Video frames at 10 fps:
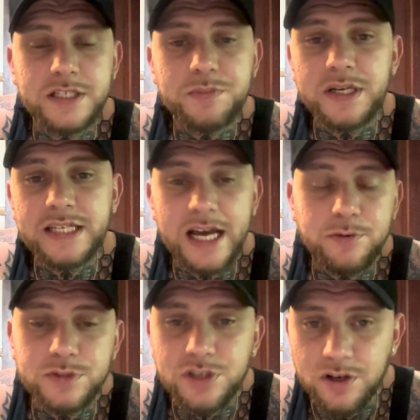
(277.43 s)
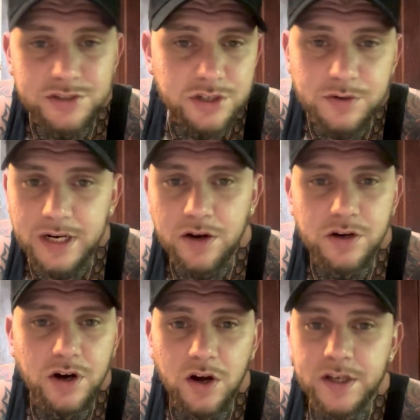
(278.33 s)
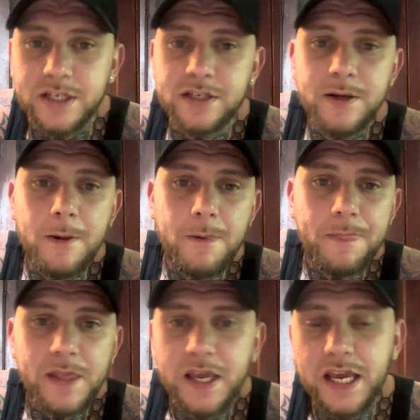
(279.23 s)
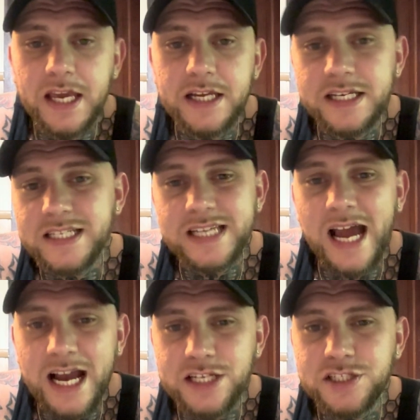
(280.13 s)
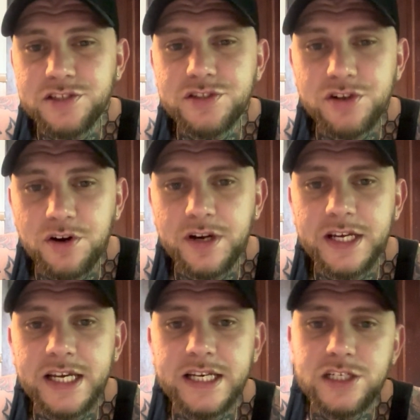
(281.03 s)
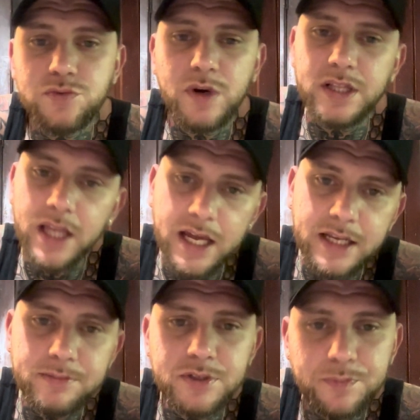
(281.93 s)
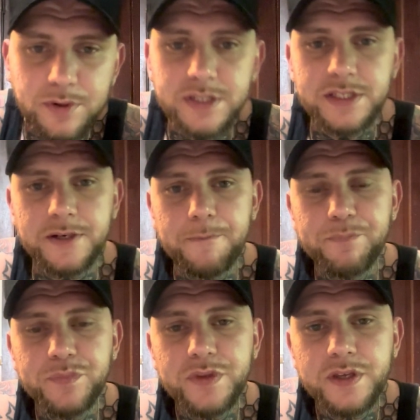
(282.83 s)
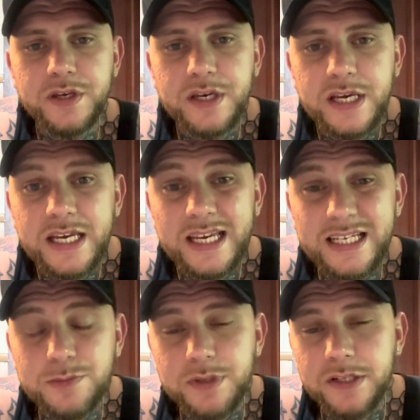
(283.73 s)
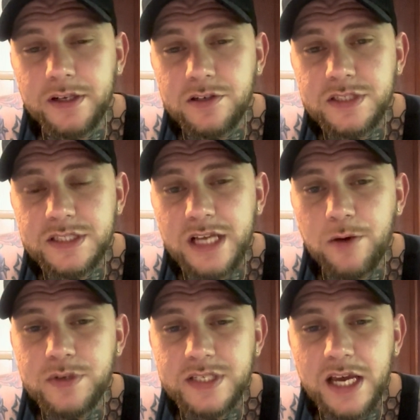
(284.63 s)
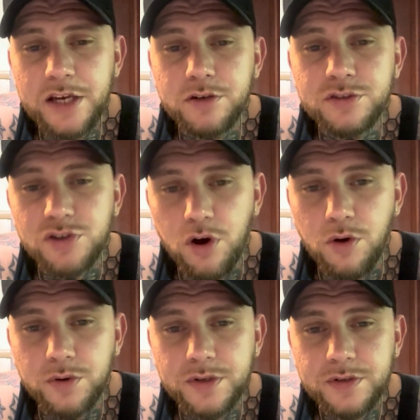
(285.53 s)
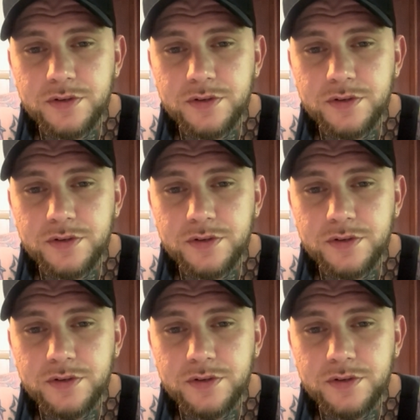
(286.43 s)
My dad was also an alcoholic, and his actions during it is what led him to prison. He has been in there since I was 8 years old.